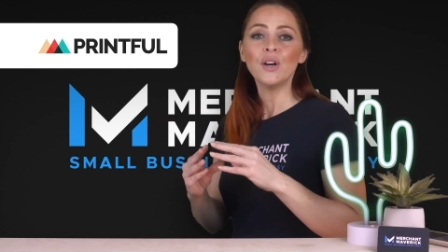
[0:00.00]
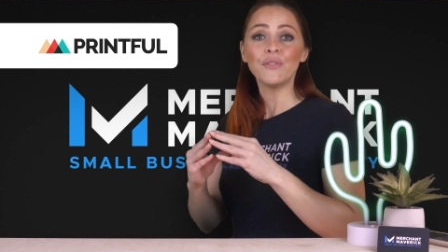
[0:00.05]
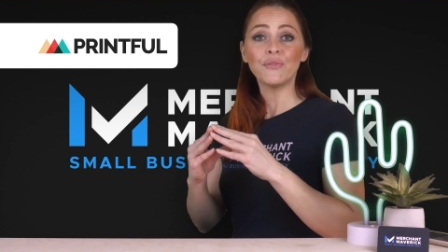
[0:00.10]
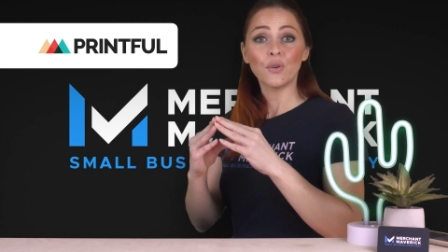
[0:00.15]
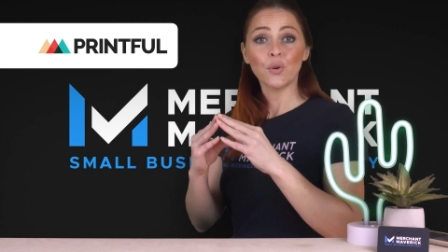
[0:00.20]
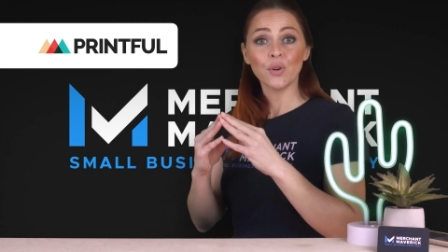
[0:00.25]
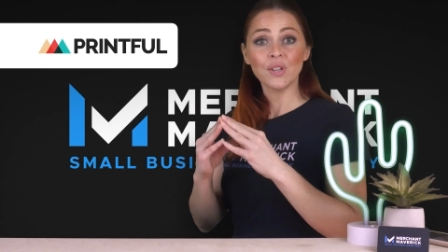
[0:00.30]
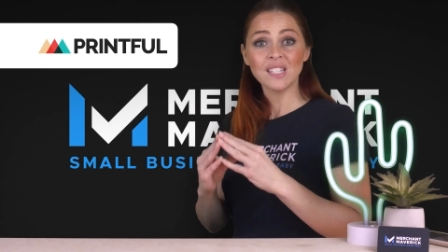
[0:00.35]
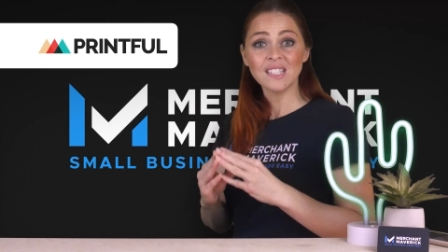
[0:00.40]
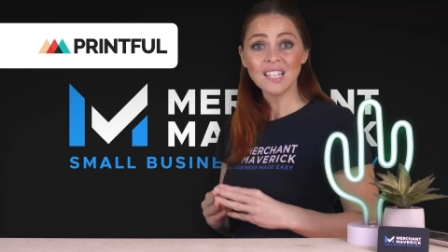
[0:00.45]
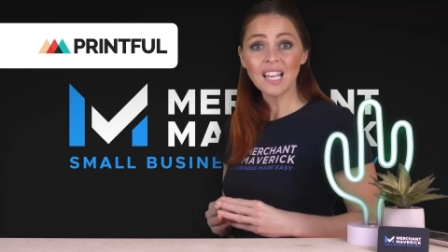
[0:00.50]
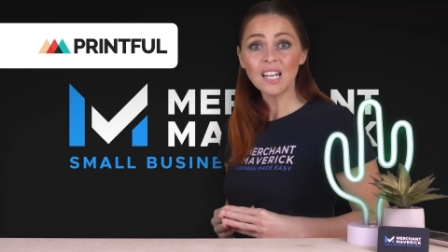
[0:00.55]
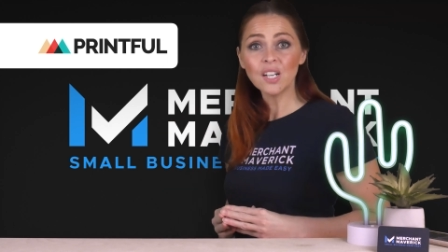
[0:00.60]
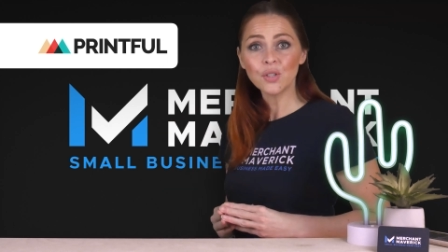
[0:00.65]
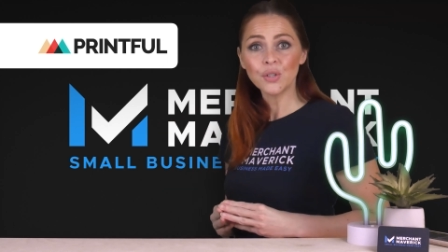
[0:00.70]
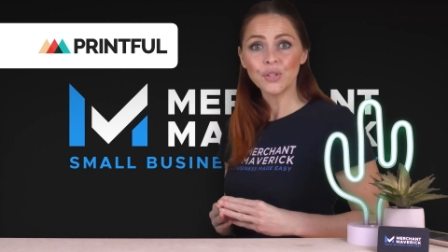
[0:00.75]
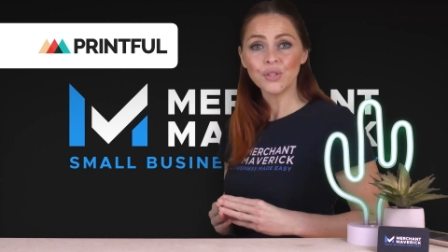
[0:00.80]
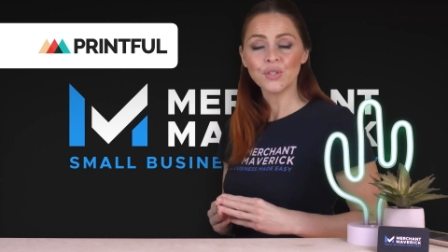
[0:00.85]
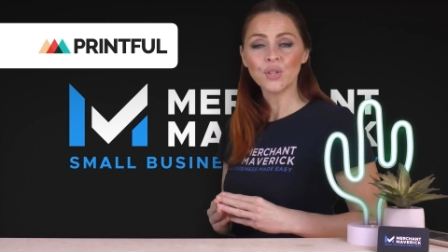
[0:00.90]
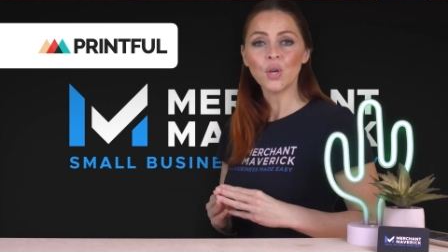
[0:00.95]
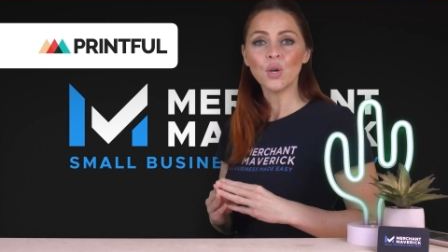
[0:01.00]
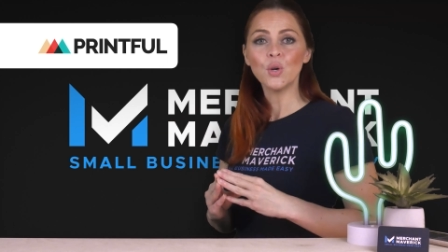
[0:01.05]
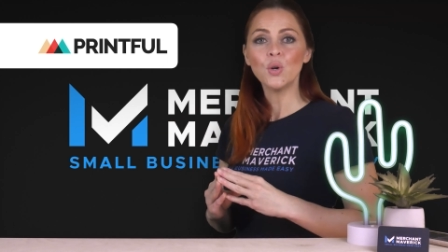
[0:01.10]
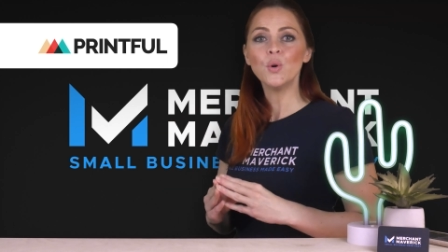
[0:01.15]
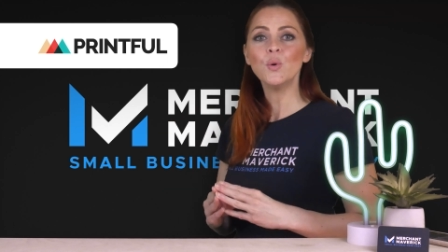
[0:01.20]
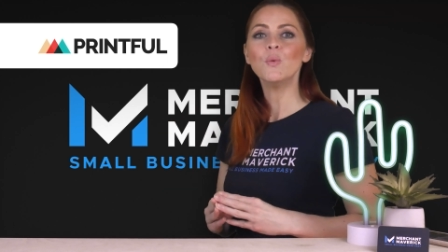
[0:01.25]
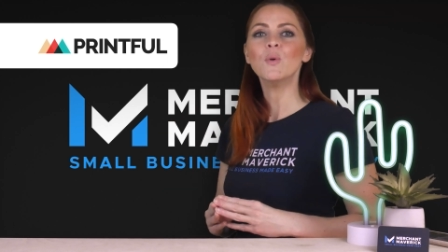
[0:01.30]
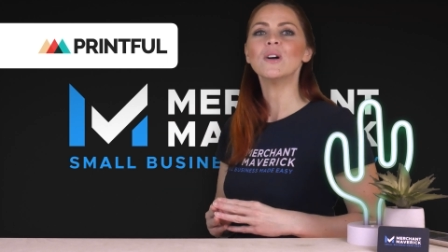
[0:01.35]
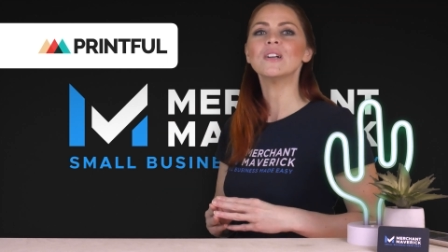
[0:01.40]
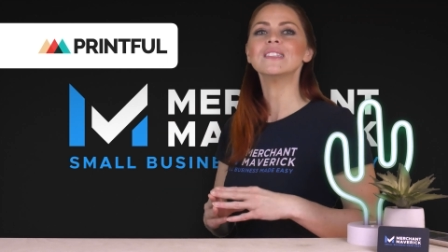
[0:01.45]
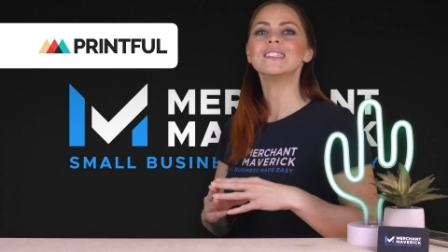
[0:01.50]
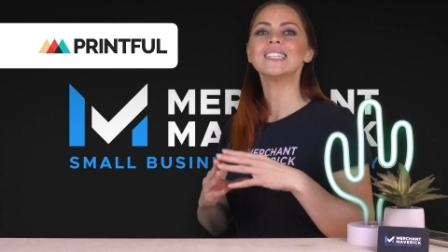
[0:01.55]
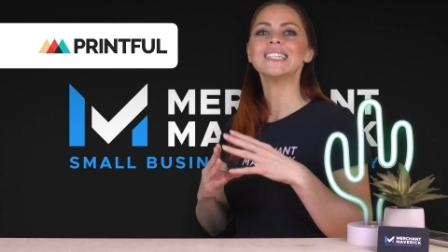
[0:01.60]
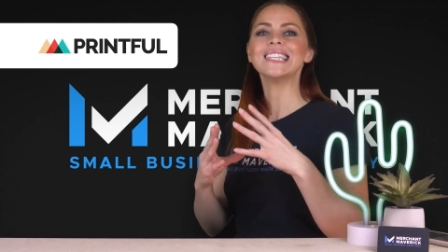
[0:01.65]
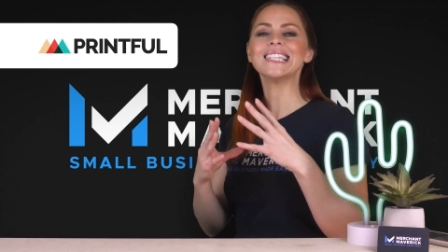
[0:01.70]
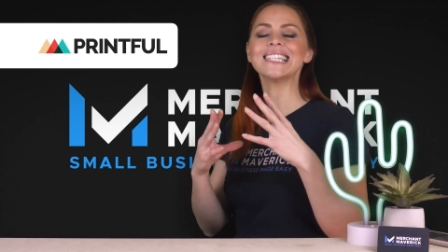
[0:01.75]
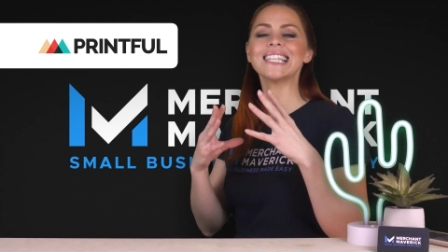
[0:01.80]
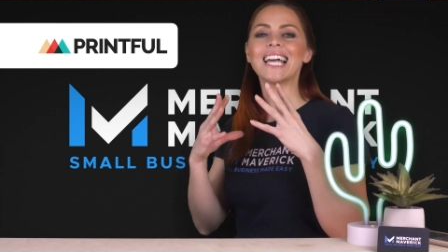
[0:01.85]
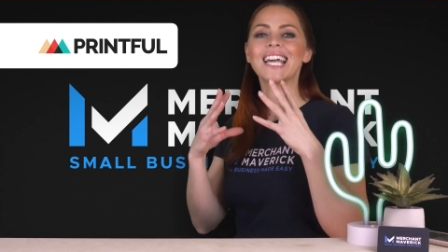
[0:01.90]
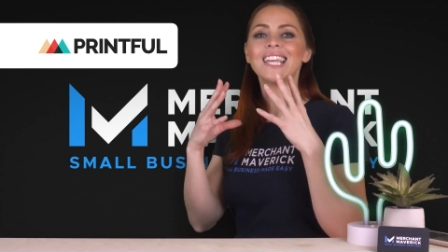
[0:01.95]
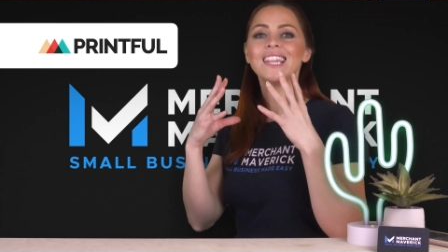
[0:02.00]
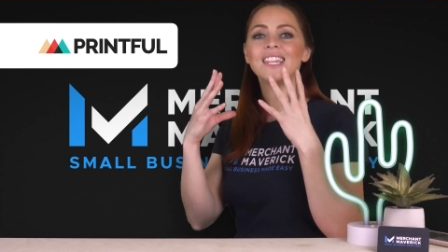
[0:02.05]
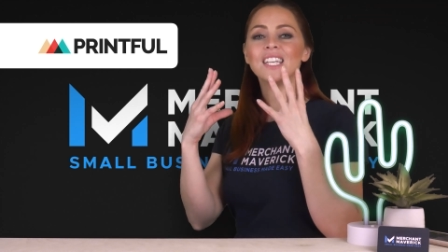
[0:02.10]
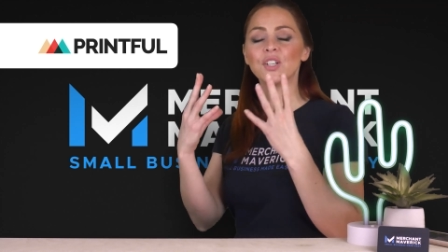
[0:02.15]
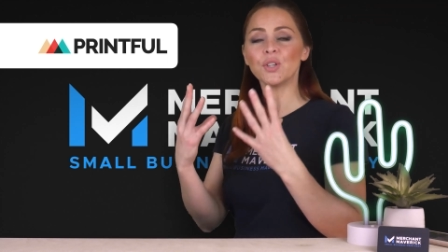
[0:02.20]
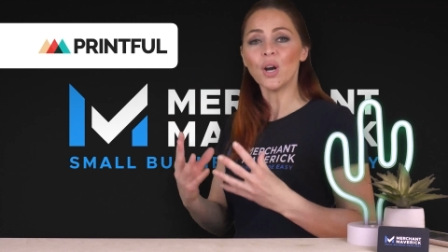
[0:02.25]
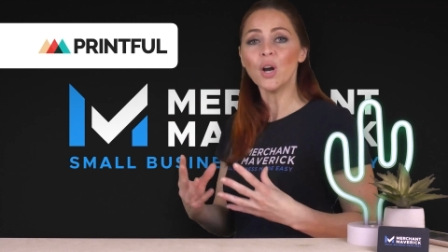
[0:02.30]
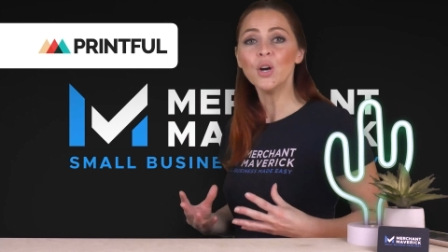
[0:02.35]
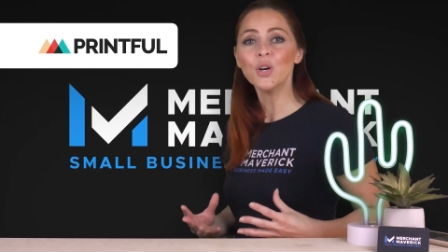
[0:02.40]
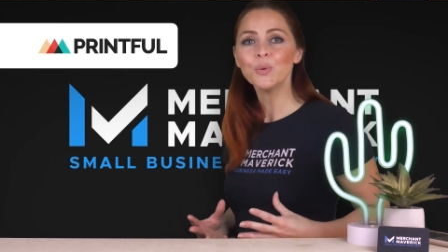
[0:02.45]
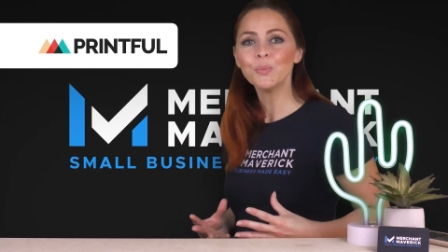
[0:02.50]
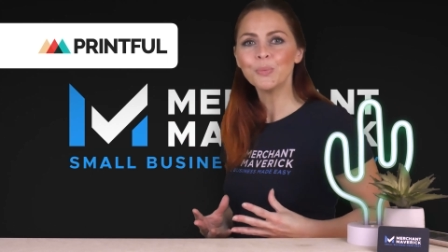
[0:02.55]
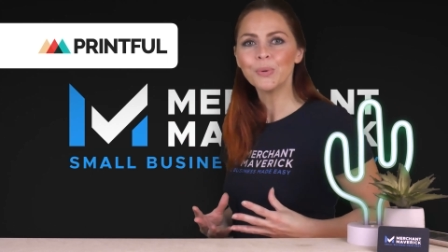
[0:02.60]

for sellers who want to design their own